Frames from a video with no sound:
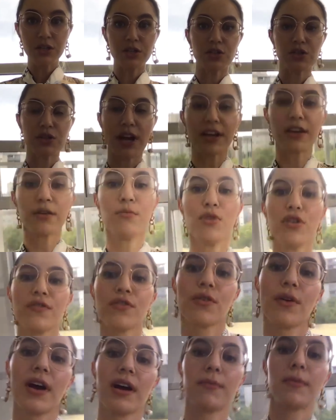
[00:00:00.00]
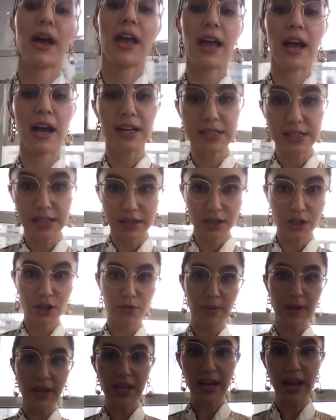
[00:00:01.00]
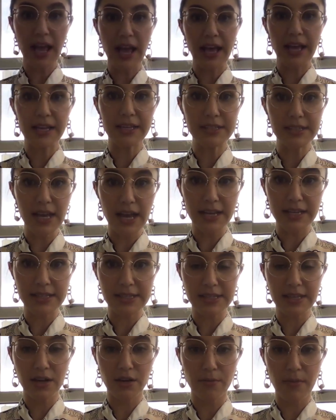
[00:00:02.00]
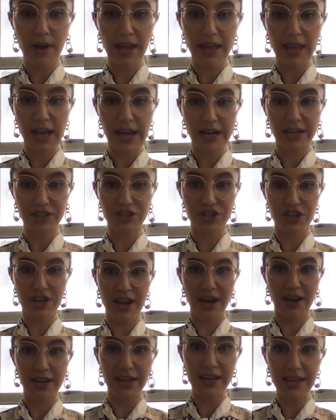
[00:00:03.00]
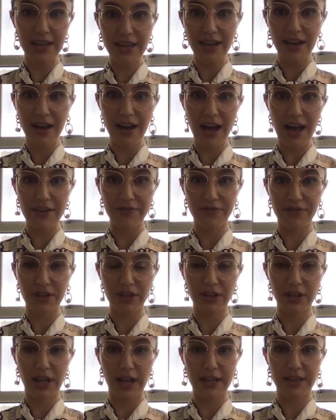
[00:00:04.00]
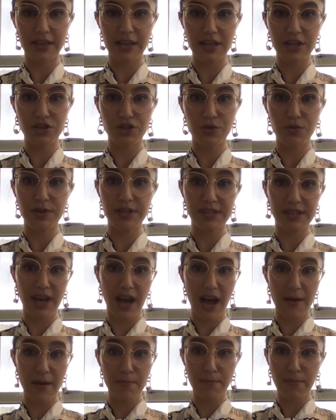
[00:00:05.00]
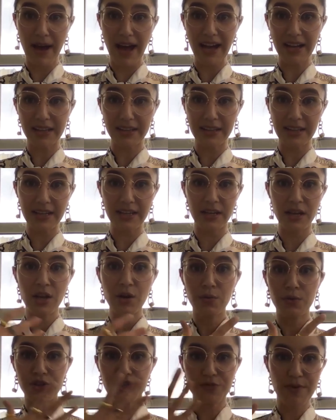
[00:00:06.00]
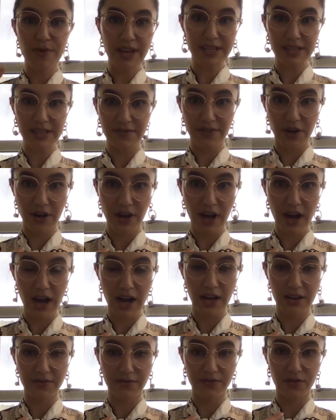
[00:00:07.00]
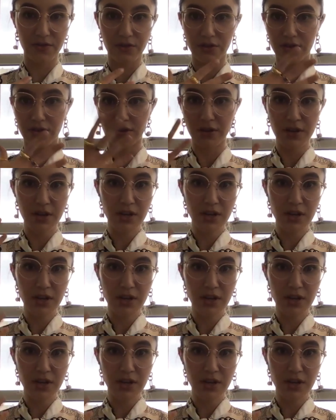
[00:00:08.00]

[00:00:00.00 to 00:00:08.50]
so I can move around my house a little bit and I can sit on my couch. Now, here I feel like the issue is that I'm backlit, which makes it very hard for